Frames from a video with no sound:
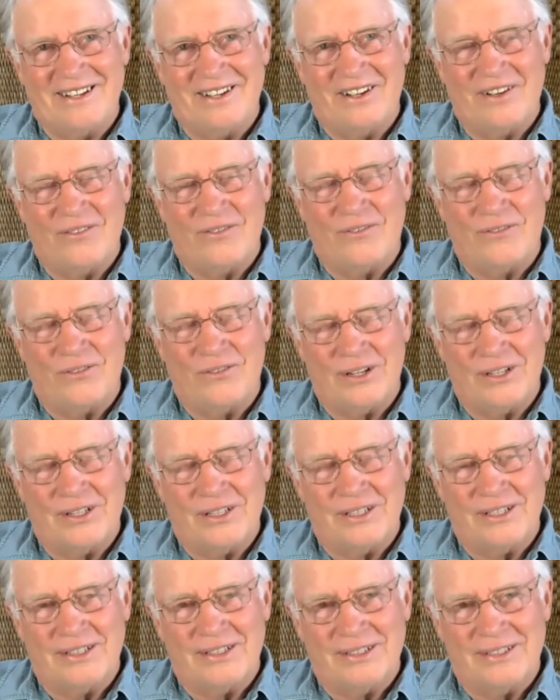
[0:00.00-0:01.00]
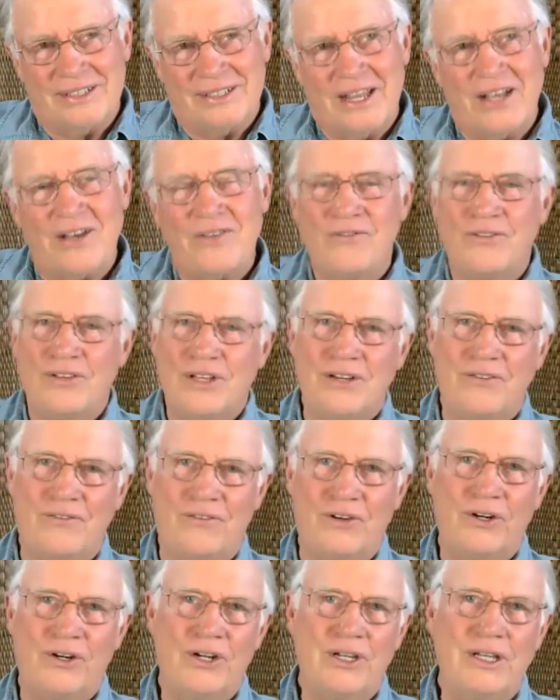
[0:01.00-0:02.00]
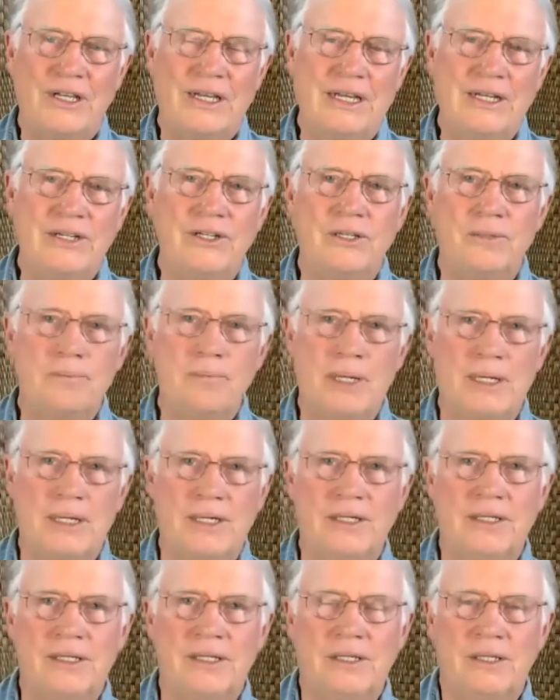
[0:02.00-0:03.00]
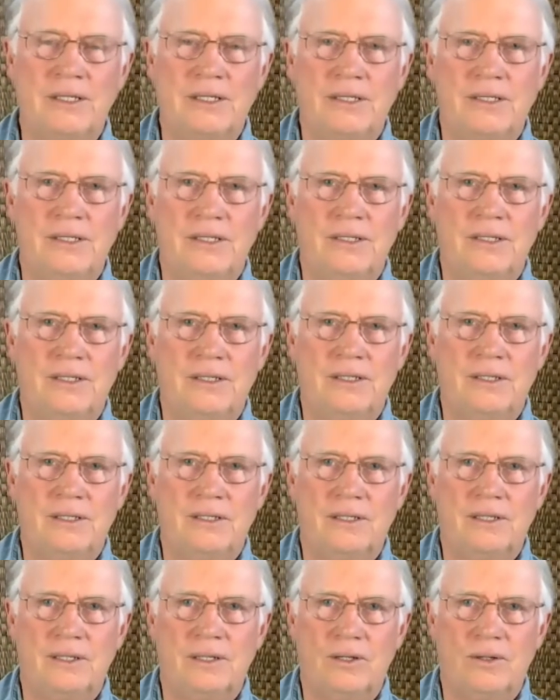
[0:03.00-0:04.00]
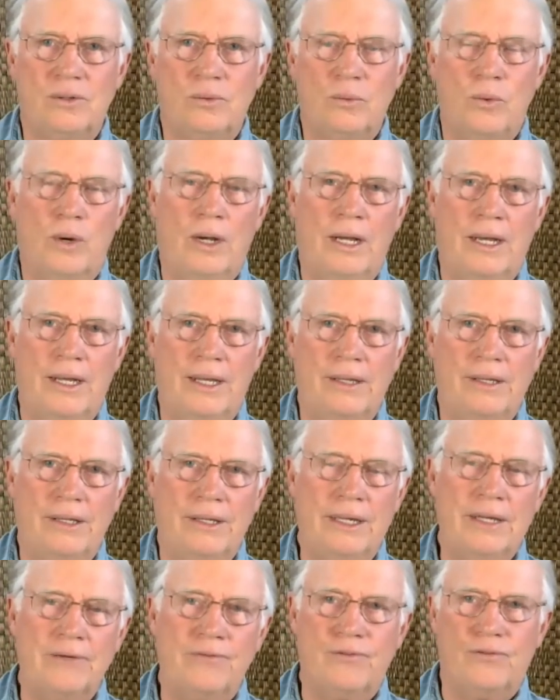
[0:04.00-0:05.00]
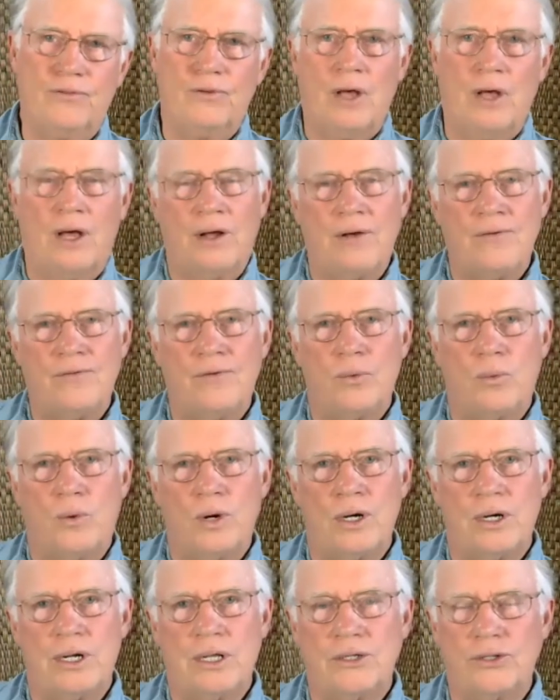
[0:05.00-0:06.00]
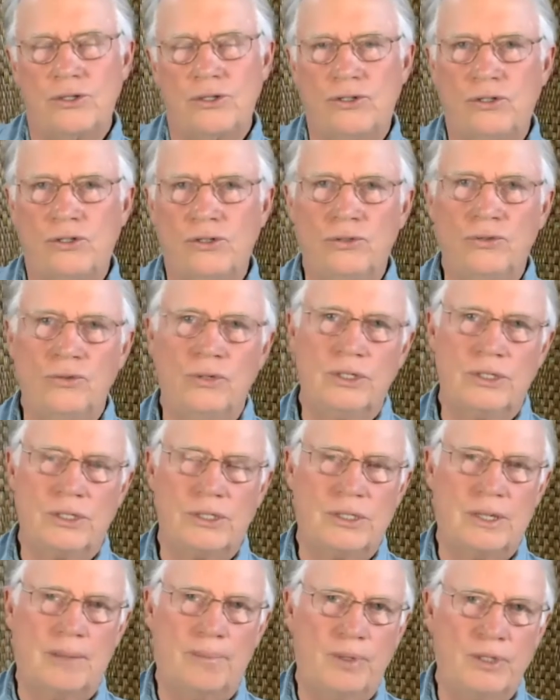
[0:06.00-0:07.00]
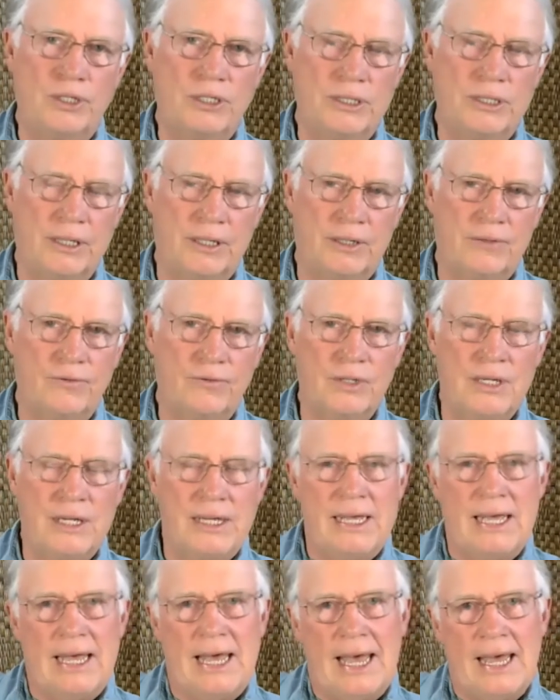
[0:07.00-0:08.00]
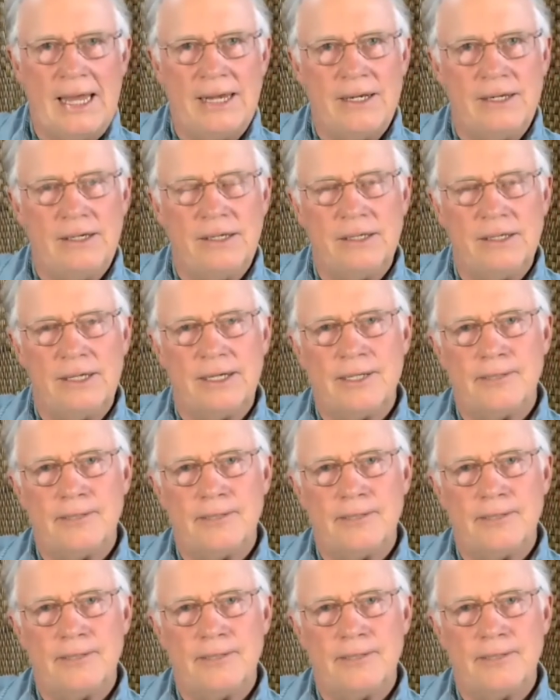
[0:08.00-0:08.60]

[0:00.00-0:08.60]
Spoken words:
of love in a very intimate way, the gift of awareness to this separate self. And